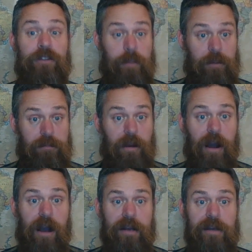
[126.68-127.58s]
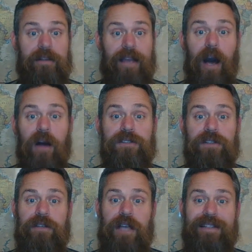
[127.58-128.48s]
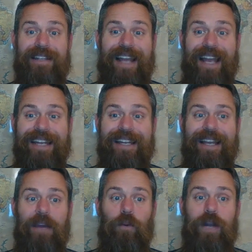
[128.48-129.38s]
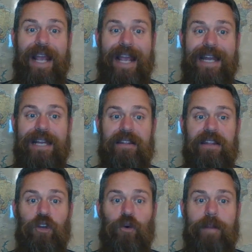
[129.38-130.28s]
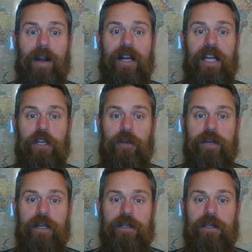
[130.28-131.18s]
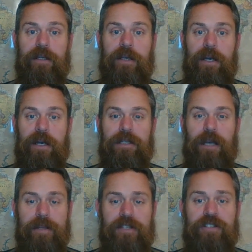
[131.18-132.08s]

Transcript: to be wrong, they also thought that ending it would end the new American Union. Thomas